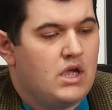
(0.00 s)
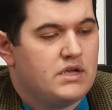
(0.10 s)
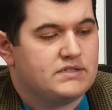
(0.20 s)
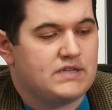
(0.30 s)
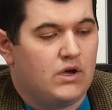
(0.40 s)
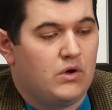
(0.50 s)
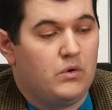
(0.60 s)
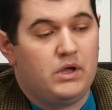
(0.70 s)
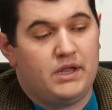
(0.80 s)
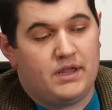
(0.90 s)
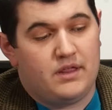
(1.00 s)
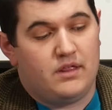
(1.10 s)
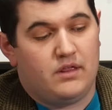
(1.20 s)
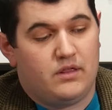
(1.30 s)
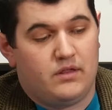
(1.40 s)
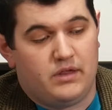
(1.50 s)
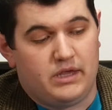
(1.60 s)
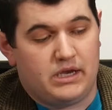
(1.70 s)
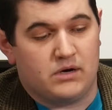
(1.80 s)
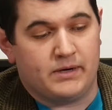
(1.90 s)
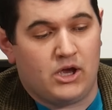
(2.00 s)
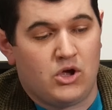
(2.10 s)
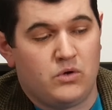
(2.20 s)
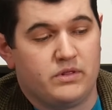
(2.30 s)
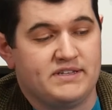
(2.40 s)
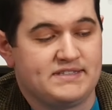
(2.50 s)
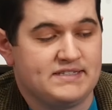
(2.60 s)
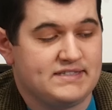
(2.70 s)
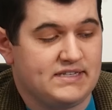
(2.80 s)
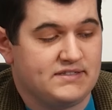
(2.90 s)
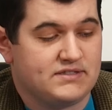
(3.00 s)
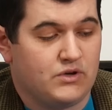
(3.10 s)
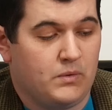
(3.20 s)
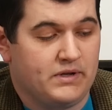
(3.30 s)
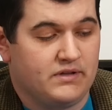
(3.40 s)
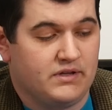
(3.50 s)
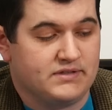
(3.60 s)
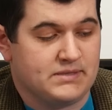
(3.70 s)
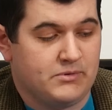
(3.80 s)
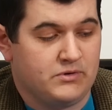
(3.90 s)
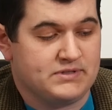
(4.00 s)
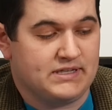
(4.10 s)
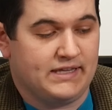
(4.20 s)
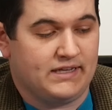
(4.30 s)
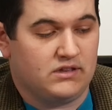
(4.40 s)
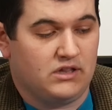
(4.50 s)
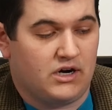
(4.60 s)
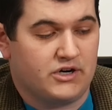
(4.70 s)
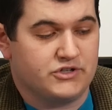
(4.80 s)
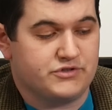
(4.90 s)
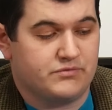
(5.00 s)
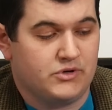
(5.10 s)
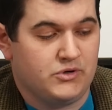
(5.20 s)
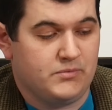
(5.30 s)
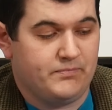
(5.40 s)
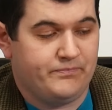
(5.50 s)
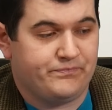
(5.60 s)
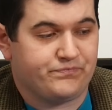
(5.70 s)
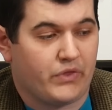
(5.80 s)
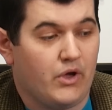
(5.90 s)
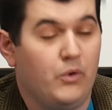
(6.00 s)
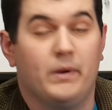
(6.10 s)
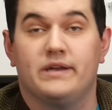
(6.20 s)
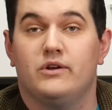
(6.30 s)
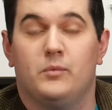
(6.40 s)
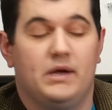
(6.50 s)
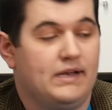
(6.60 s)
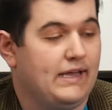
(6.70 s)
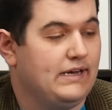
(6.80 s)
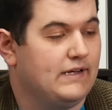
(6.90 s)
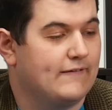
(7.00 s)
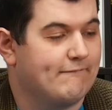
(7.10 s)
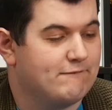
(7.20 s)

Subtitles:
So here we go. This is the supposedly large room. Oh, and you know what? Hang on.